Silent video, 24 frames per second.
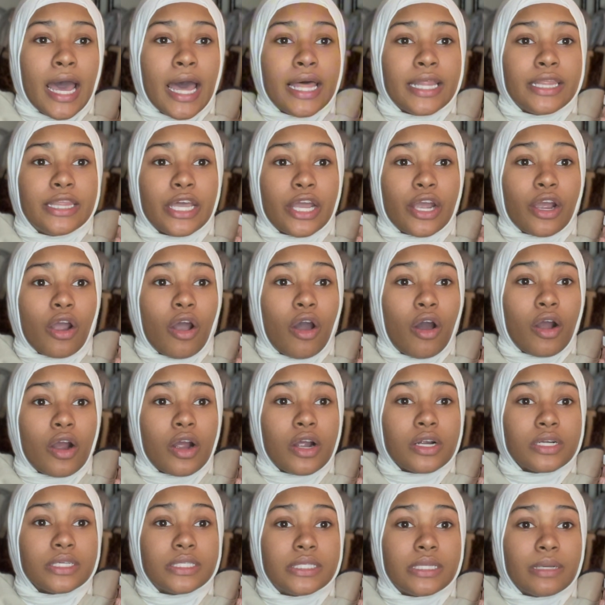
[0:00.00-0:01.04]
There
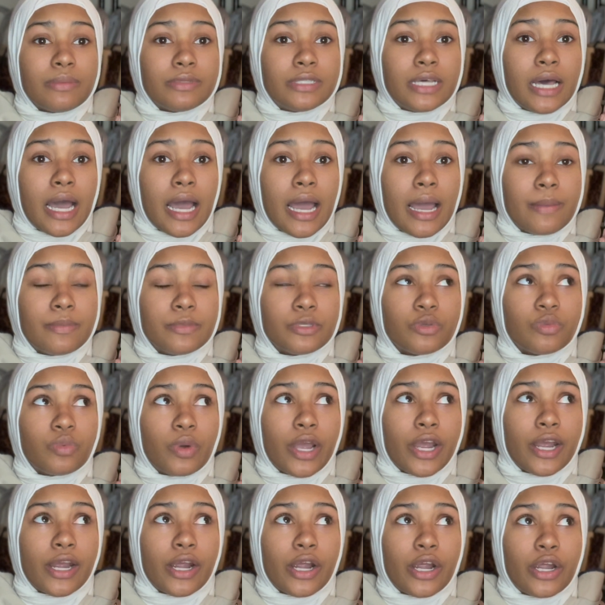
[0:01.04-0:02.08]
are some times
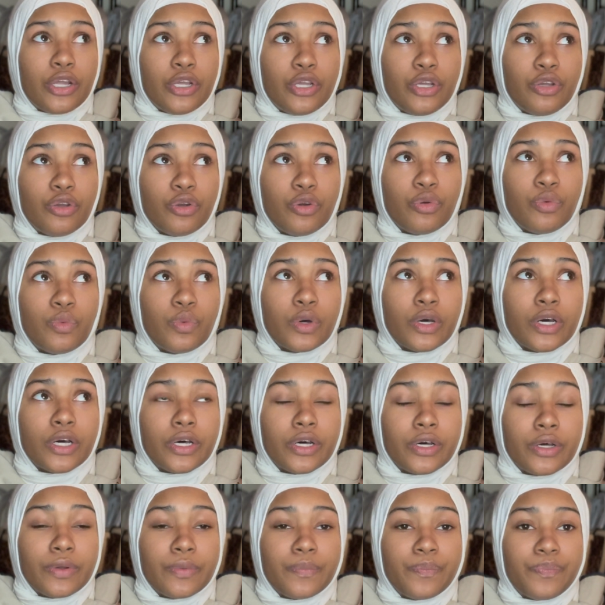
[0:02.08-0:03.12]
where you
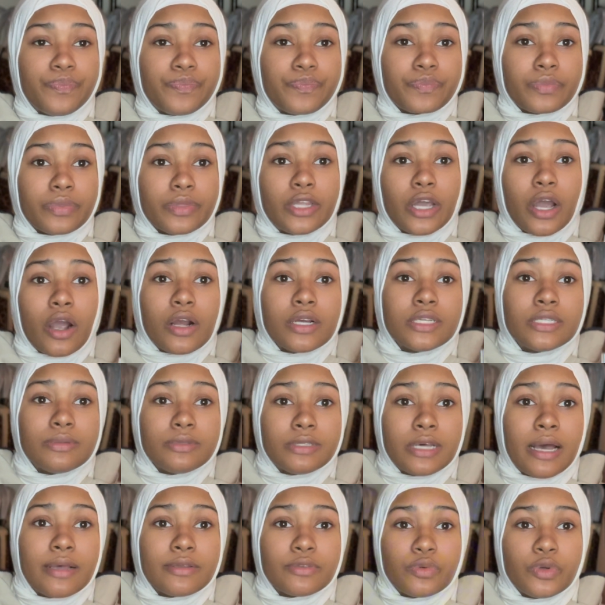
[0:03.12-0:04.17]
will there are some
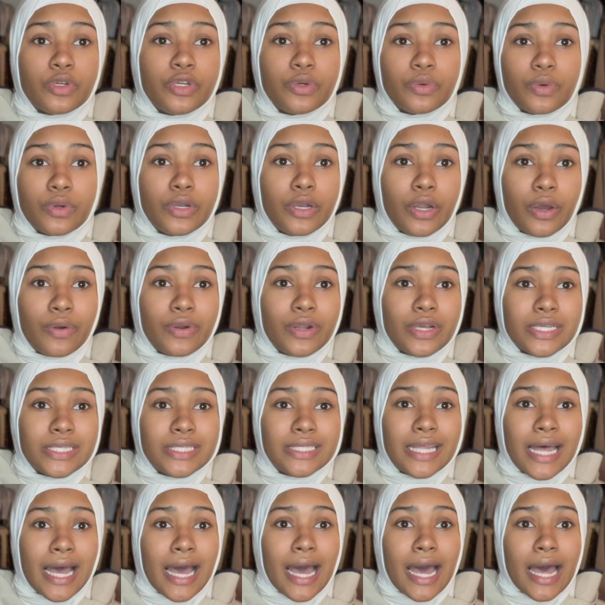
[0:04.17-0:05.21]
times where you will notice
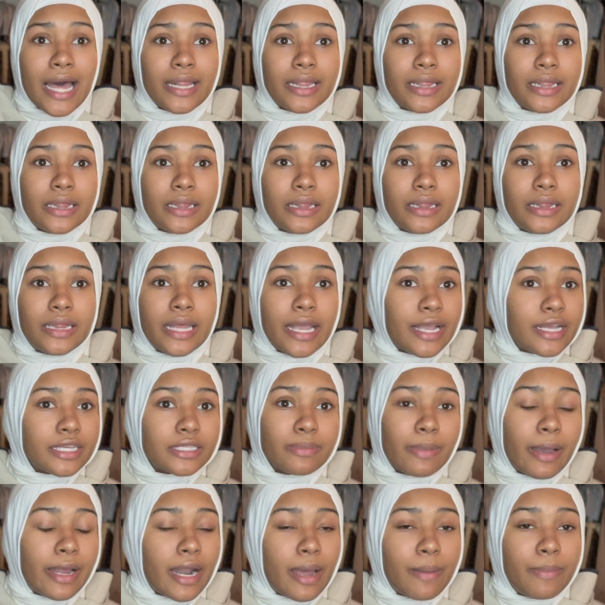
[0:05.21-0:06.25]
that things
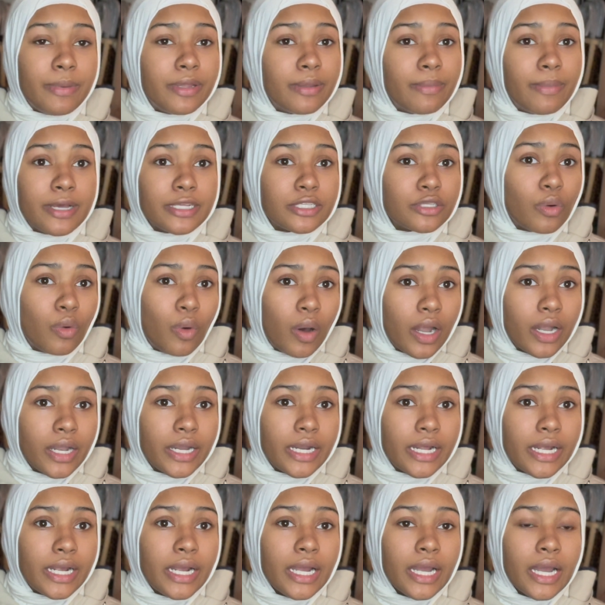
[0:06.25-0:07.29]
might not be the best
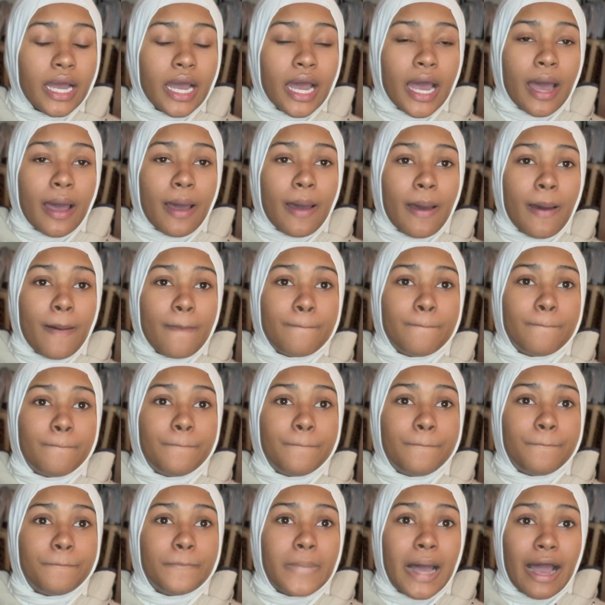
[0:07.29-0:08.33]
quality
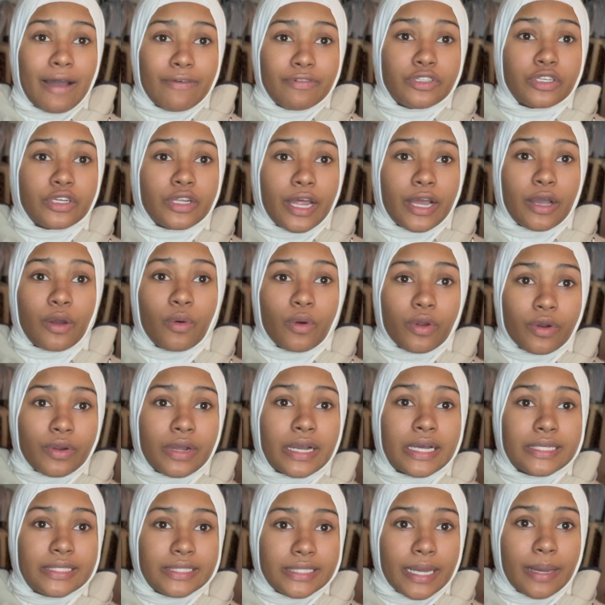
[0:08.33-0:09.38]
after like ordering a
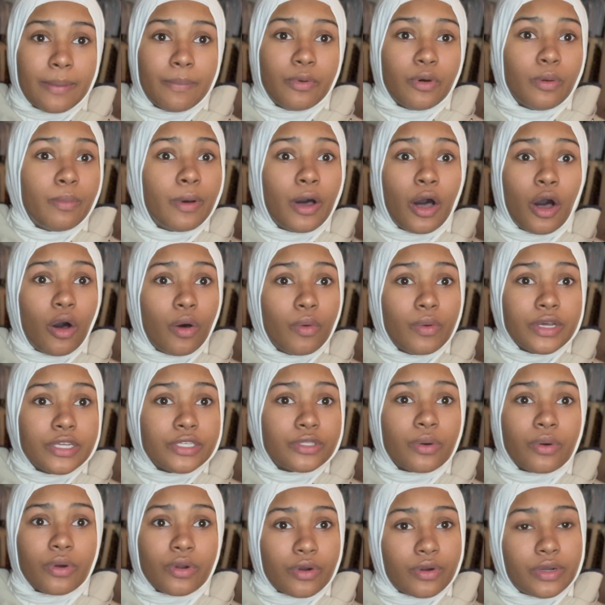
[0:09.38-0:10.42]
sample, but always
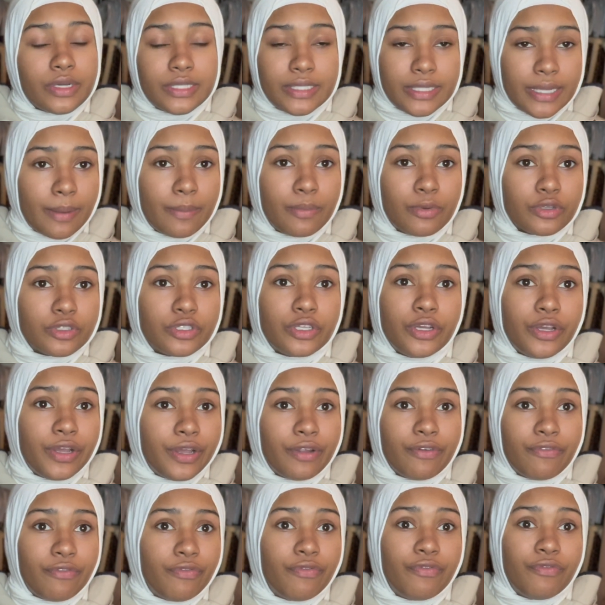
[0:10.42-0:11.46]
order a sample so you
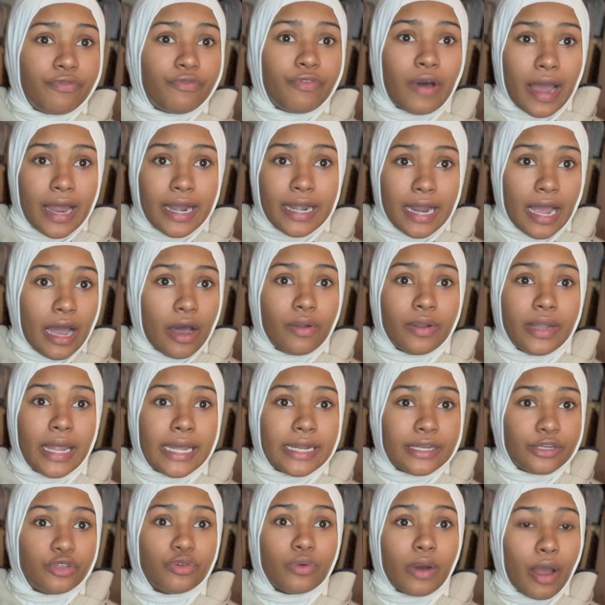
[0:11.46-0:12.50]
can find out, like,
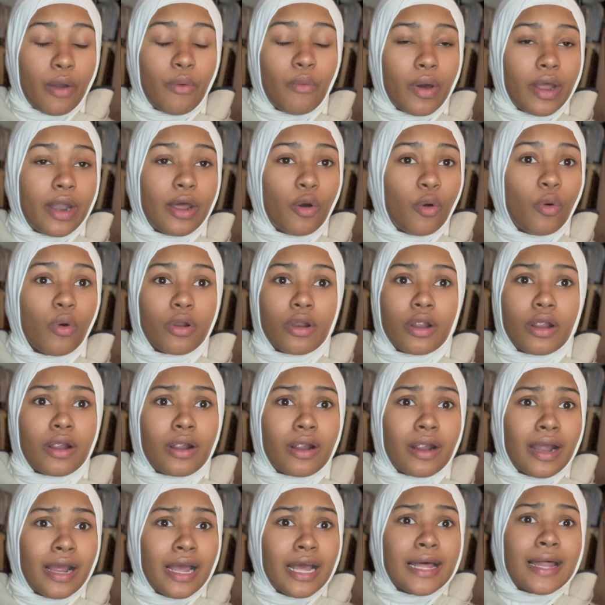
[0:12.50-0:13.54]
do I want to order
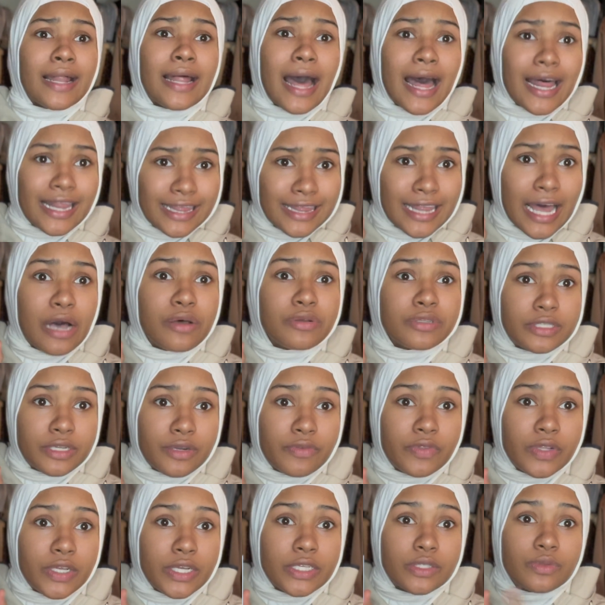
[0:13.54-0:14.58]
1,000 of
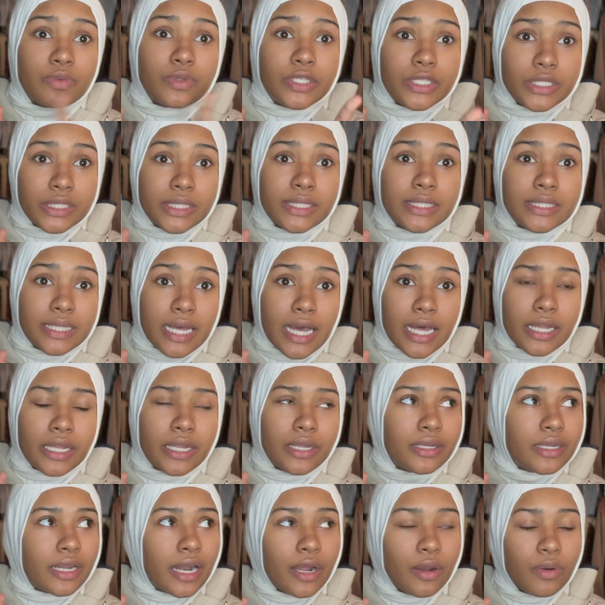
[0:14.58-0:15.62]
these, which is exactly,
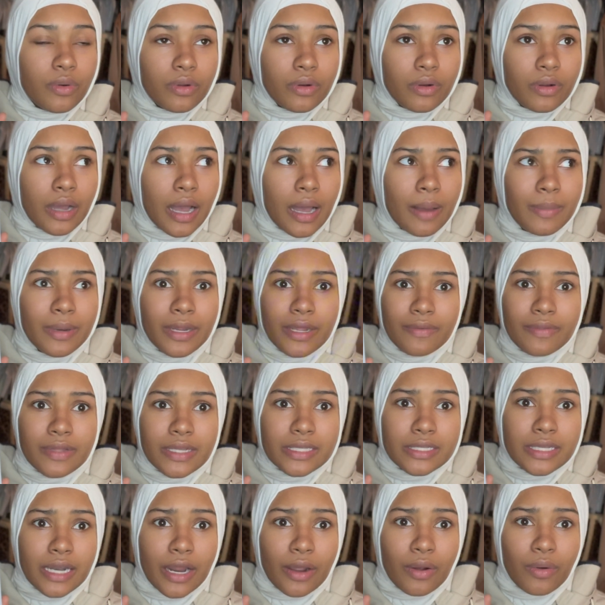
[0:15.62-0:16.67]
did I order, how many of these
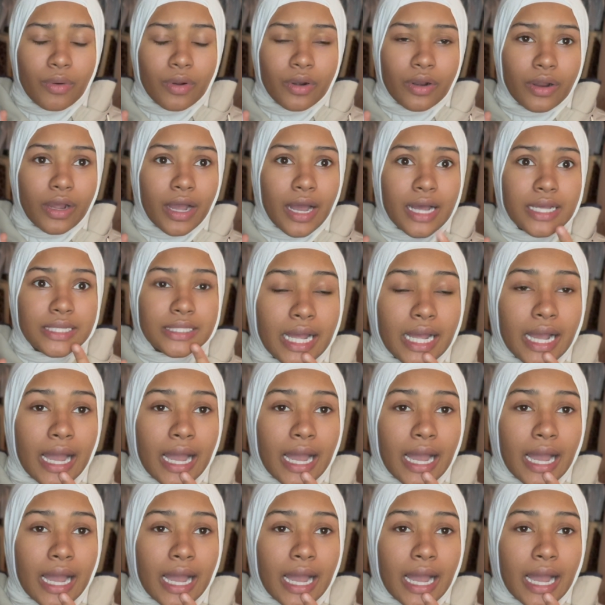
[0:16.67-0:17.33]
did I order, guys?